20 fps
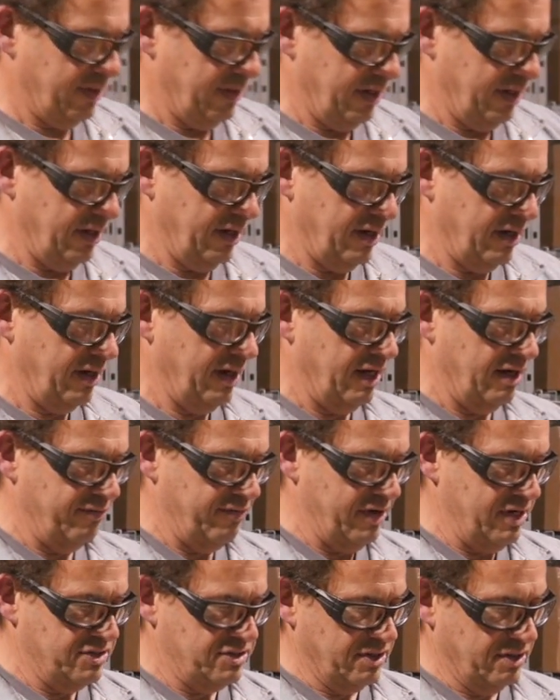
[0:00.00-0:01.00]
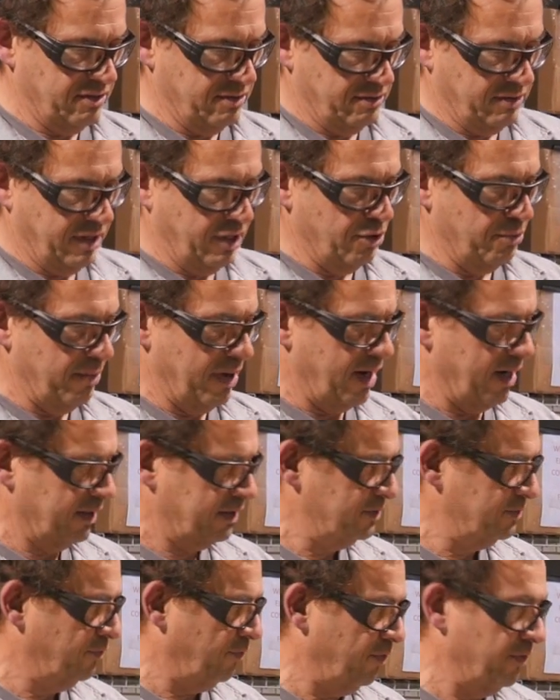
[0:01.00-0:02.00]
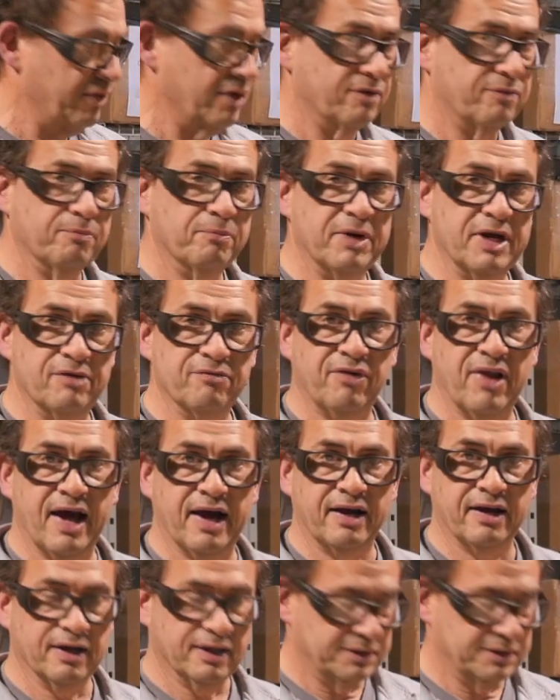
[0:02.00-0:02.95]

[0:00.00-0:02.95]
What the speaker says: the elevation gearbox for the main flak